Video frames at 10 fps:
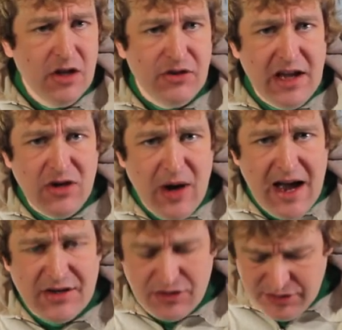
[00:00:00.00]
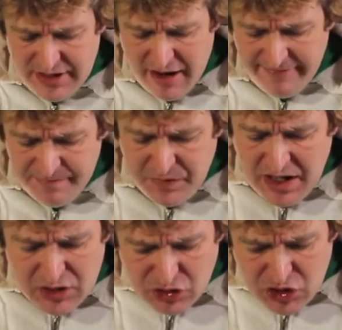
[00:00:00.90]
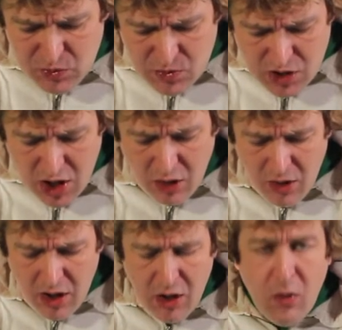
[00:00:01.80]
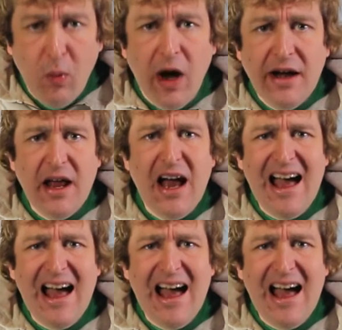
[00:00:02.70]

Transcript: Then you ask yourself, do you know what